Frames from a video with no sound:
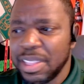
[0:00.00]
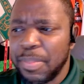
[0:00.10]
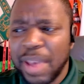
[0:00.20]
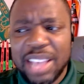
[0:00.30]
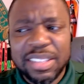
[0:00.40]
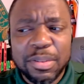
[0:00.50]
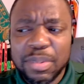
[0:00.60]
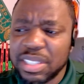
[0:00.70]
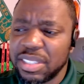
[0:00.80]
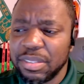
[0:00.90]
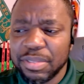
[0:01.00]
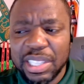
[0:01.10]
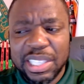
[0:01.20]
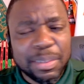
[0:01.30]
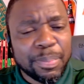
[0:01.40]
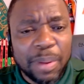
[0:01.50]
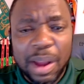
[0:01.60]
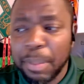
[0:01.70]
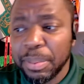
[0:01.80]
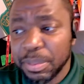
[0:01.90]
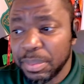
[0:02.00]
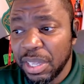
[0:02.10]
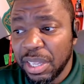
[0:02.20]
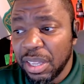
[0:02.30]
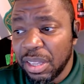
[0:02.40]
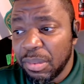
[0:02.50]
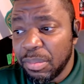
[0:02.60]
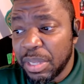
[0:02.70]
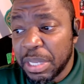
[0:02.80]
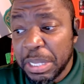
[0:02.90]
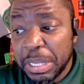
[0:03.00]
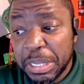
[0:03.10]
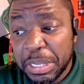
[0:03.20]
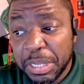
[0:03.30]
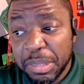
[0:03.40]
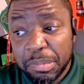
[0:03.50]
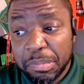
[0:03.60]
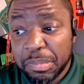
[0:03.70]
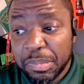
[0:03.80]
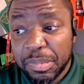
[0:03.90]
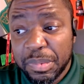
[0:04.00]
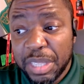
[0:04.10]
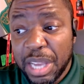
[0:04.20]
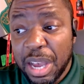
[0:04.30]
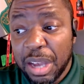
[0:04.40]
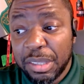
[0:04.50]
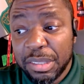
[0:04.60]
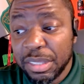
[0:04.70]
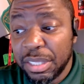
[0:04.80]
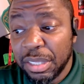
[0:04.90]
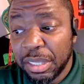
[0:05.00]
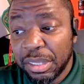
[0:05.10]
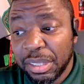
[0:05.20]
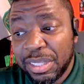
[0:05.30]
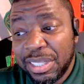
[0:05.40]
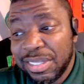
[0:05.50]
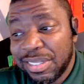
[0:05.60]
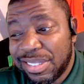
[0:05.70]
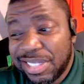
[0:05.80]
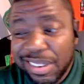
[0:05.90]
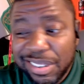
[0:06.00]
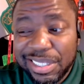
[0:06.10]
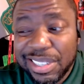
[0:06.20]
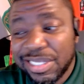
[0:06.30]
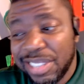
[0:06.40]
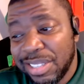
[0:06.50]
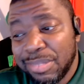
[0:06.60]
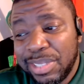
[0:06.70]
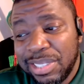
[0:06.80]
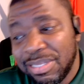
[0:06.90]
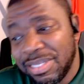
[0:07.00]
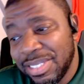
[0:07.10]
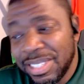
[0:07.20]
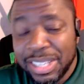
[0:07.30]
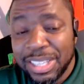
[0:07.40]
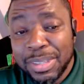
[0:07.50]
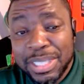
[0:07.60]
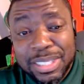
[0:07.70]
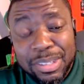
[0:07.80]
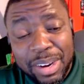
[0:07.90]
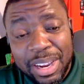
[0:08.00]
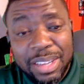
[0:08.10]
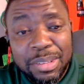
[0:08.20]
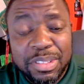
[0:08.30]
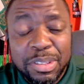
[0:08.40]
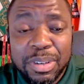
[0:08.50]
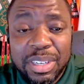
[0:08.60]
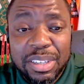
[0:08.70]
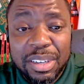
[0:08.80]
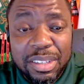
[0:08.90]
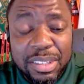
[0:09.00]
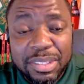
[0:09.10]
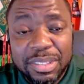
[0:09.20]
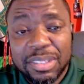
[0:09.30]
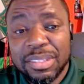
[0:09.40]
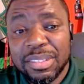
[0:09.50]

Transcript: Passing wasn't really a problem because honestly, against South Carolina State, I mean, it wasn't great. It was 200 yards.